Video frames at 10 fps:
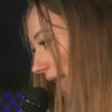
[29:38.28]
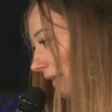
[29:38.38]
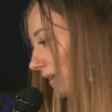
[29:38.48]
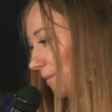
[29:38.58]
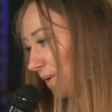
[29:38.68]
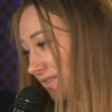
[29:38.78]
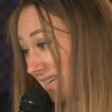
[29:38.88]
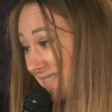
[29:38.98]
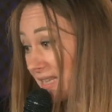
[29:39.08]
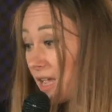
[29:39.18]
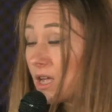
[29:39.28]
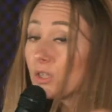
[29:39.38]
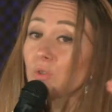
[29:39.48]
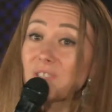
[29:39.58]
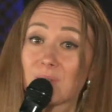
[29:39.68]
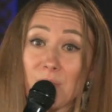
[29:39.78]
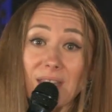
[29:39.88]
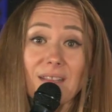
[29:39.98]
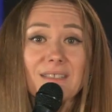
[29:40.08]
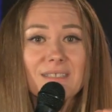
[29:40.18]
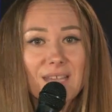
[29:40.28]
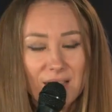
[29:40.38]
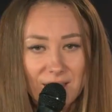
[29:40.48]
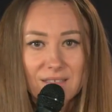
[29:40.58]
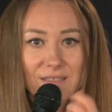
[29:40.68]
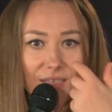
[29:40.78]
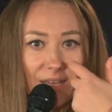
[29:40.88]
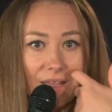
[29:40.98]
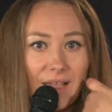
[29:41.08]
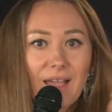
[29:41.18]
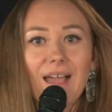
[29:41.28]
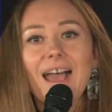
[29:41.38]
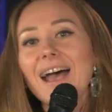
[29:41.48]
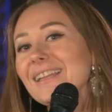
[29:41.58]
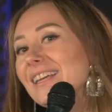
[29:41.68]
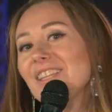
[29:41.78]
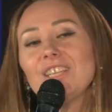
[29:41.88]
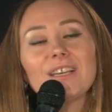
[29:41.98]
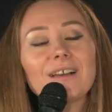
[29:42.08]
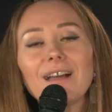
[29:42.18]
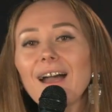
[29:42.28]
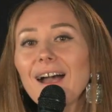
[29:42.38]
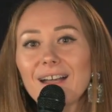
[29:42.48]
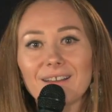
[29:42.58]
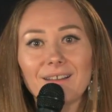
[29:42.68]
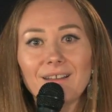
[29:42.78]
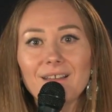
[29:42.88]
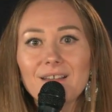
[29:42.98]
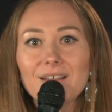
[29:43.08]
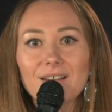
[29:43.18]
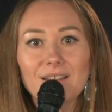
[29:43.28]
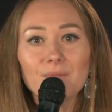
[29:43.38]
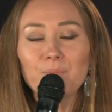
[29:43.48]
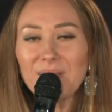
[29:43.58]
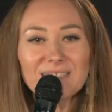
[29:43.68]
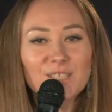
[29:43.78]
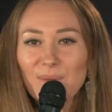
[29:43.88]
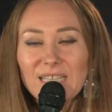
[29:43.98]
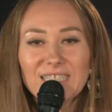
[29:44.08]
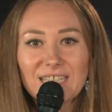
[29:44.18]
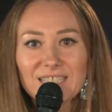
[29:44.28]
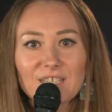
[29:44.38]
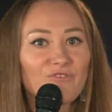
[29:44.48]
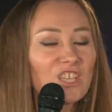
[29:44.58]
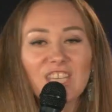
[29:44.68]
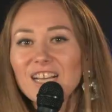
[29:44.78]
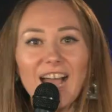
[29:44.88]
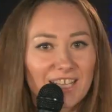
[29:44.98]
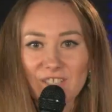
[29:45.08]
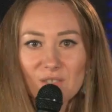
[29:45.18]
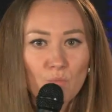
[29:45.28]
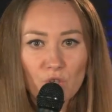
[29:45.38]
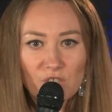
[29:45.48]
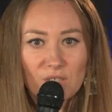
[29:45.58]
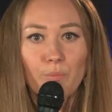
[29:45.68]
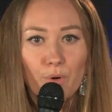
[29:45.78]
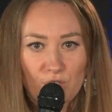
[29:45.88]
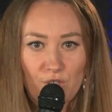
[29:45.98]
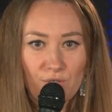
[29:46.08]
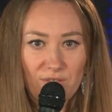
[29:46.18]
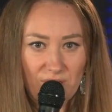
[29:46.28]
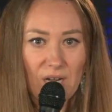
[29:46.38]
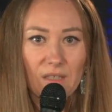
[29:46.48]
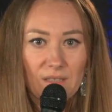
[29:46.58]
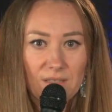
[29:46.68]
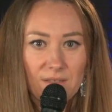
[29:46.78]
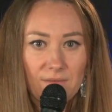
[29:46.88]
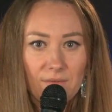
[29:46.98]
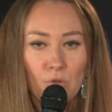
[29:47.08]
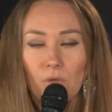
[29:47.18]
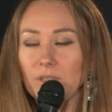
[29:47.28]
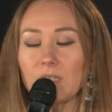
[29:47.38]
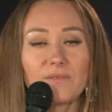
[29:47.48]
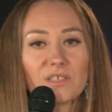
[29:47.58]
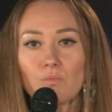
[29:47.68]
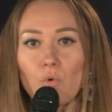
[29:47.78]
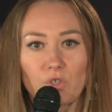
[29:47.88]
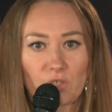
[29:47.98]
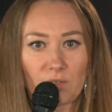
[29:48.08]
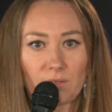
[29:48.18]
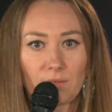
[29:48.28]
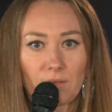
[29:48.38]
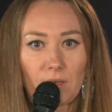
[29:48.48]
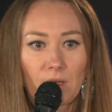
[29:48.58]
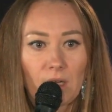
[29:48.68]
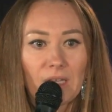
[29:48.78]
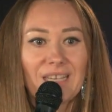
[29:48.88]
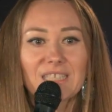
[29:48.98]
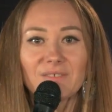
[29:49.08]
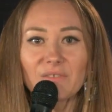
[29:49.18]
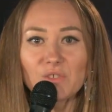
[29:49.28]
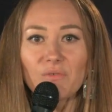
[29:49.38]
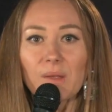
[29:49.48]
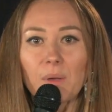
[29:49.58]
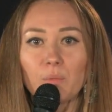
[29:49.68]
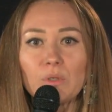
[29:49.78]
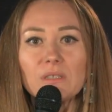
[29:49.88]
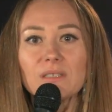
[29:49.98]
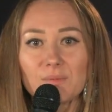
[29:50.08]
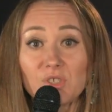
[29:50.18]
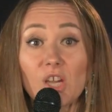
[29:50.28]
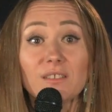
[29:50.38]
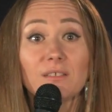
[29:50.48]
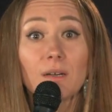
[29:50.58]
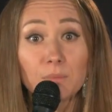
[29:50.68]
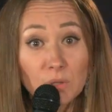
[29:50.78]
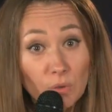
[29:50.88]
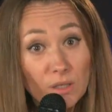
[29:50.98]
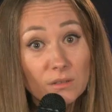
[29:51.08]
you need to understand that it's very important. It's slowly process, but you need to change your values. But without it, you can't feel joy more.